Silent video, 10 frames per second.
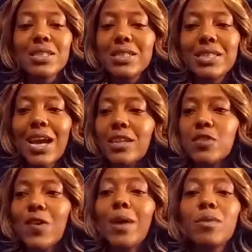
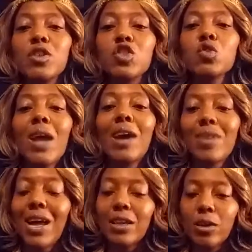satisfy, because you have
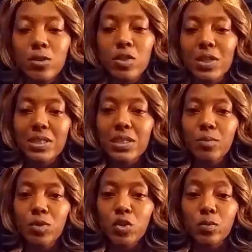not learned to
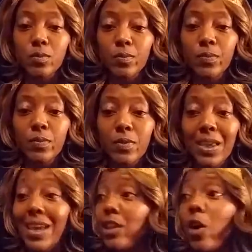accept you
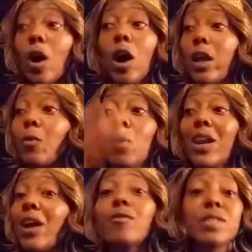in in
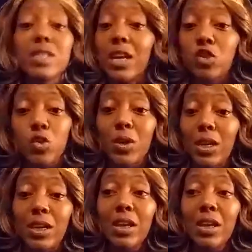whatever state you're in,